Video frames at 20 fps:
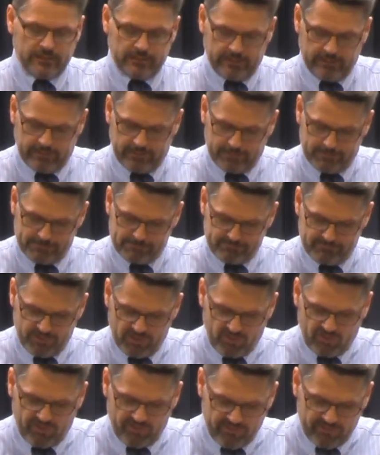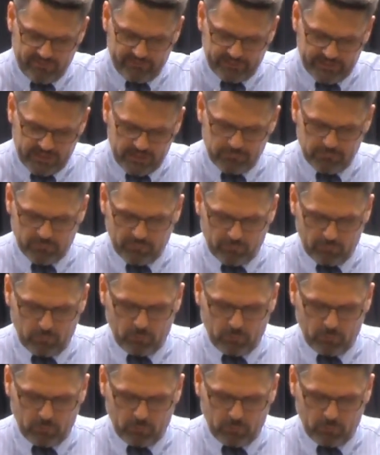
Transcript: This is the name of the